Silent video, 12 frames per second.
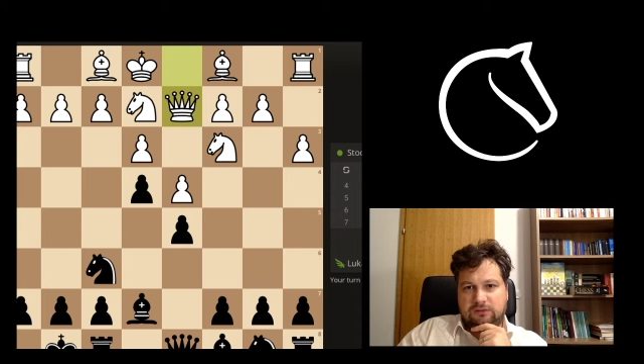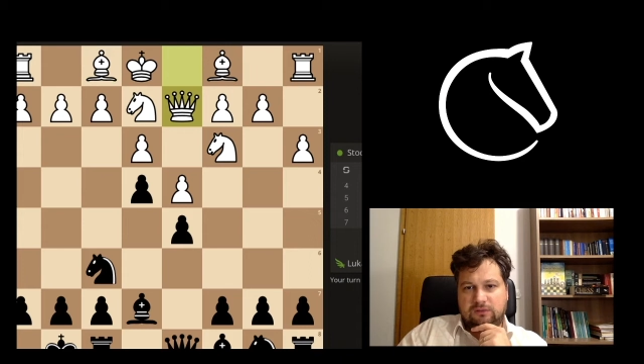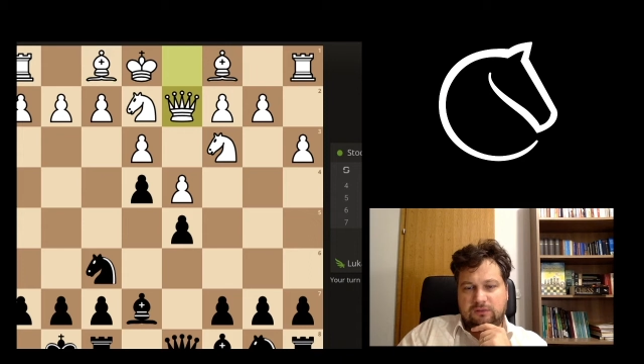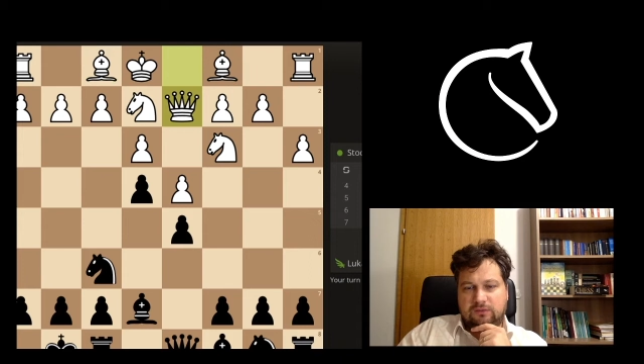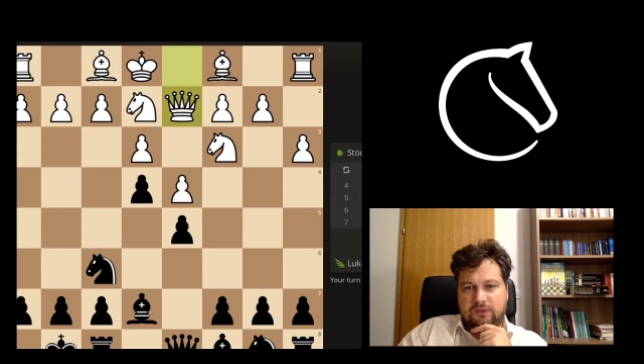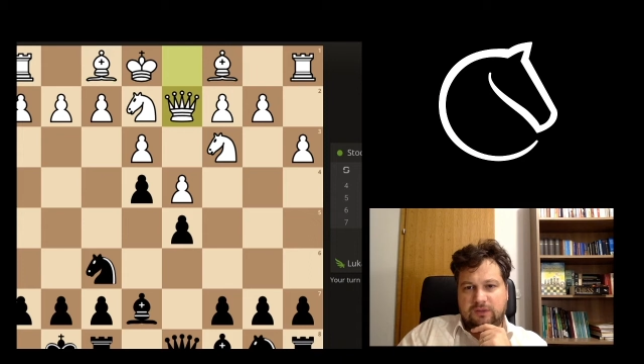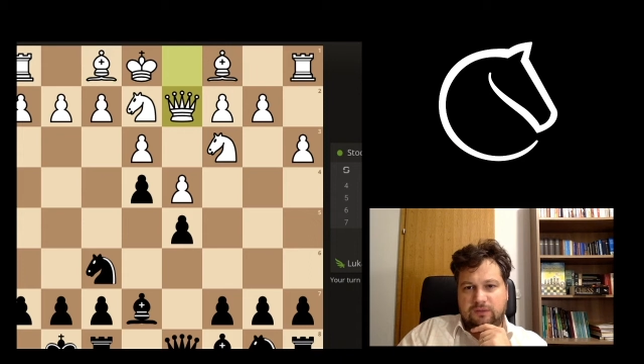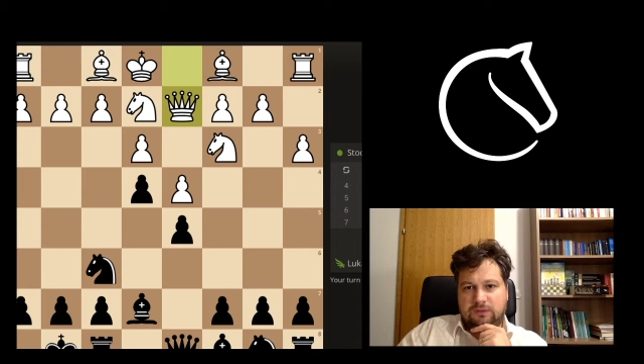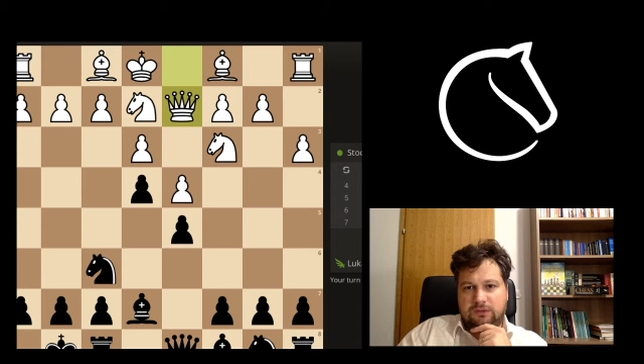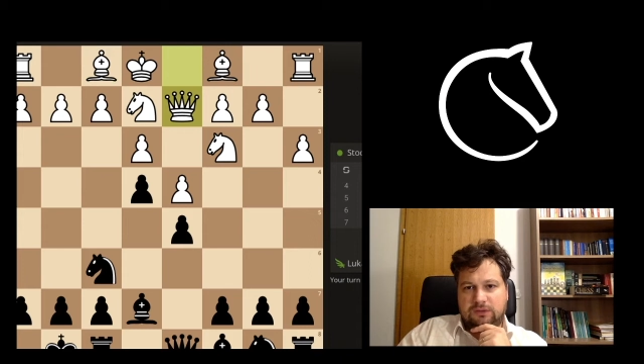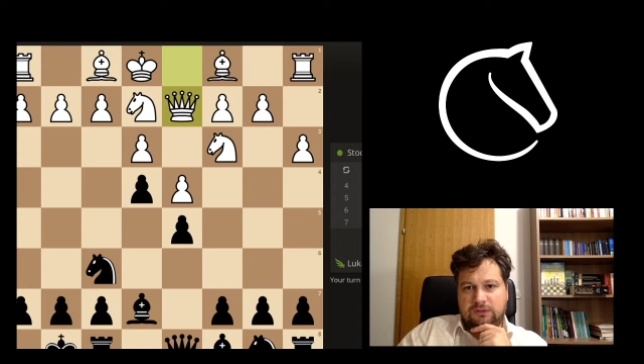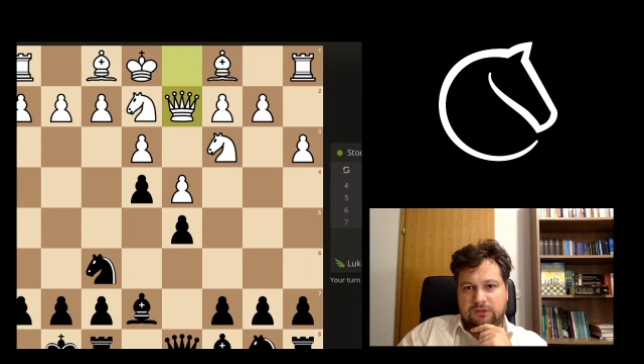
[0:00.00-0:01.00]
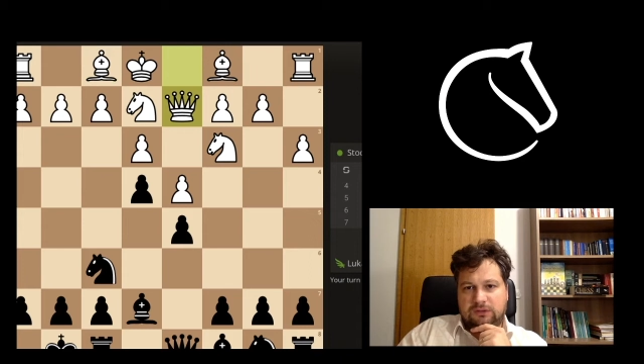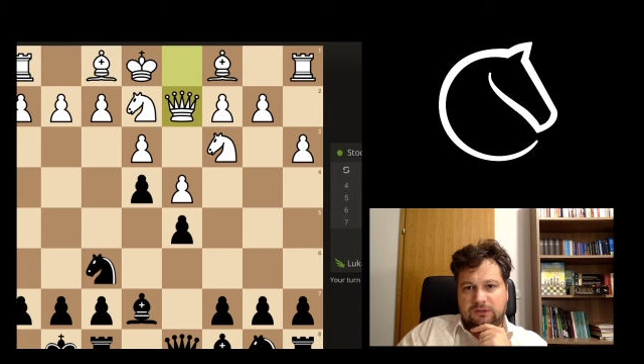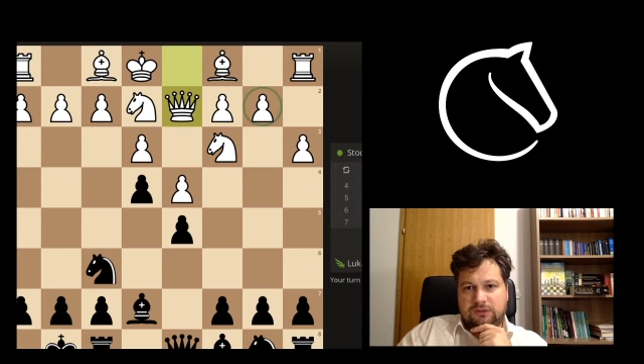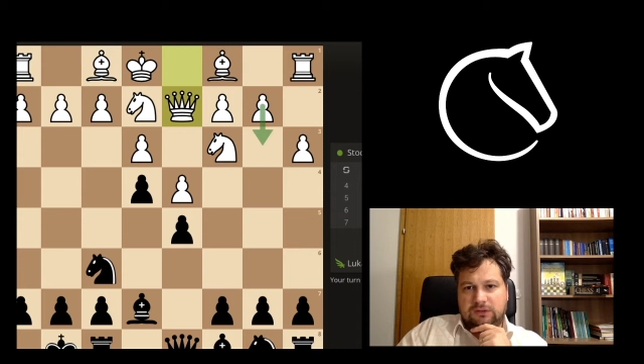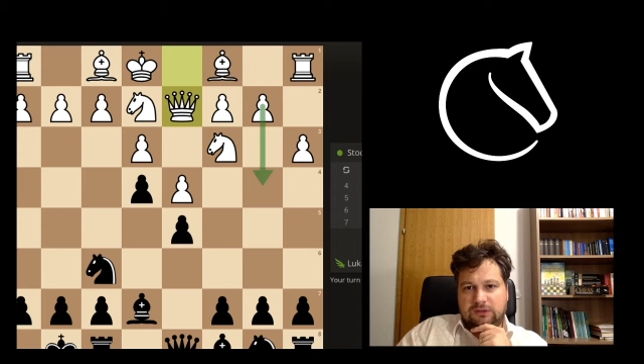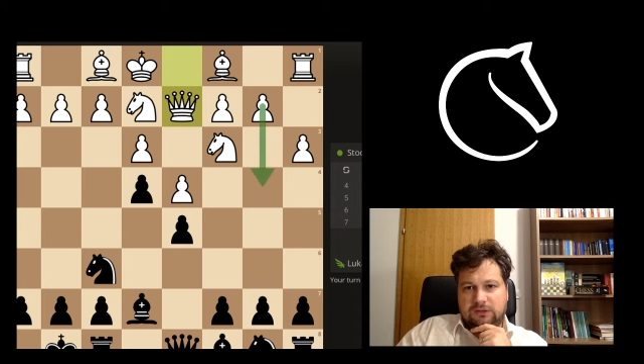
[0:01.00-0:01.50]
look very good.
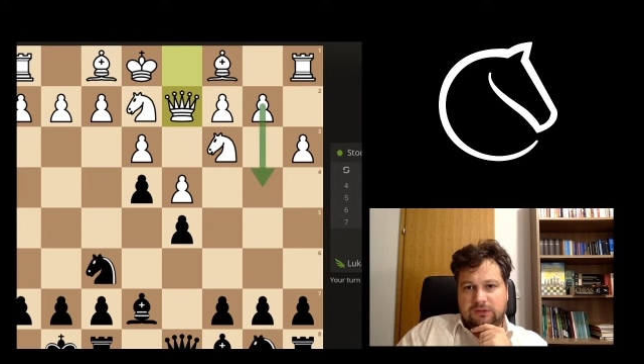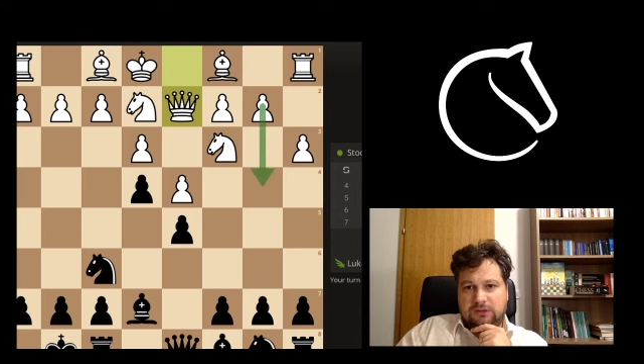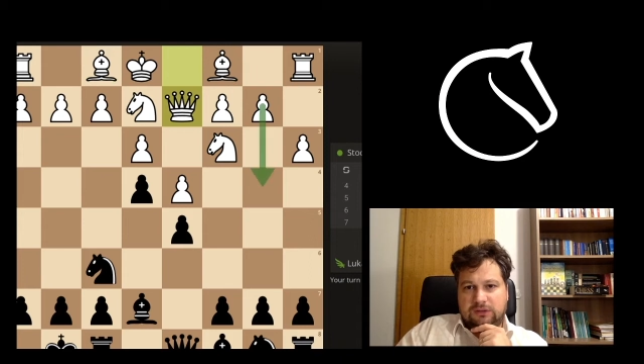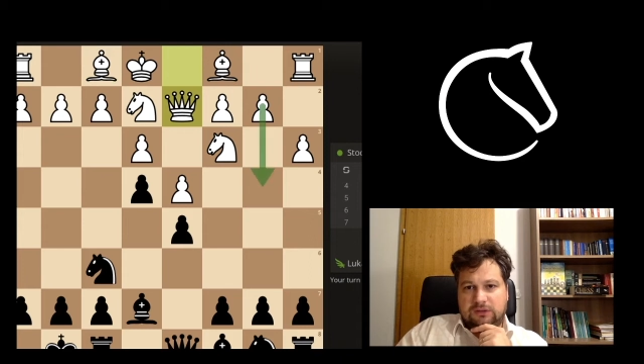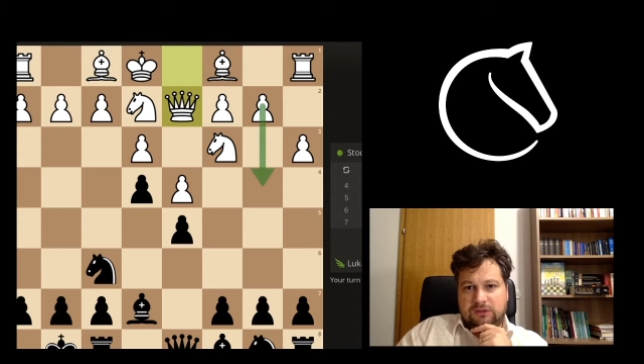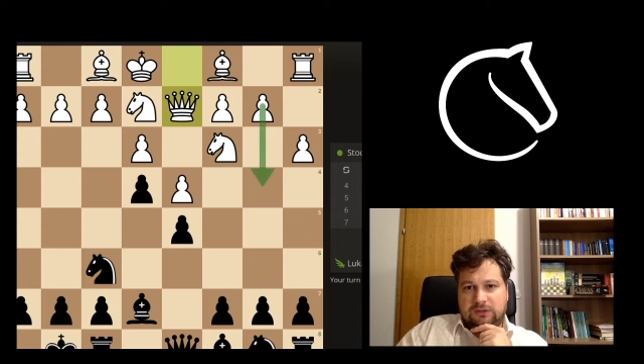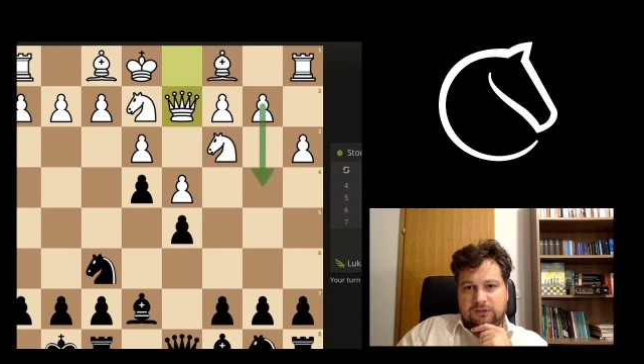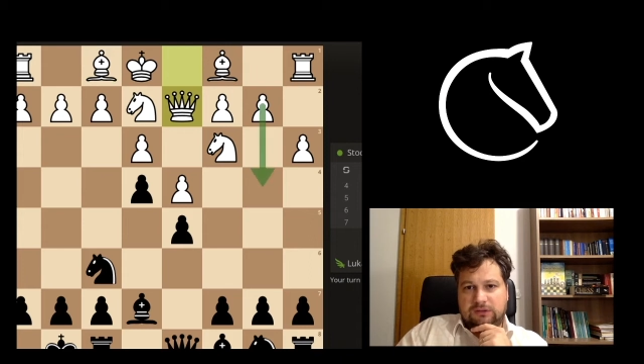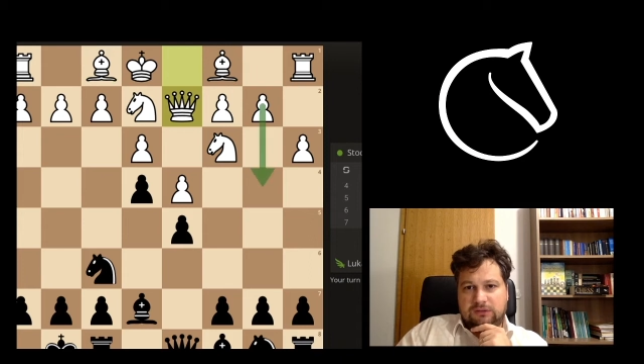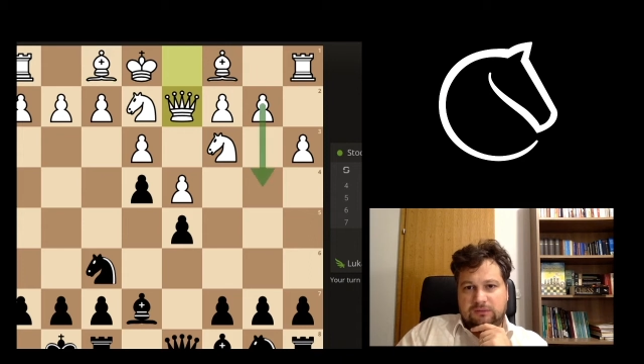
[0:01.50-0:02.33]
And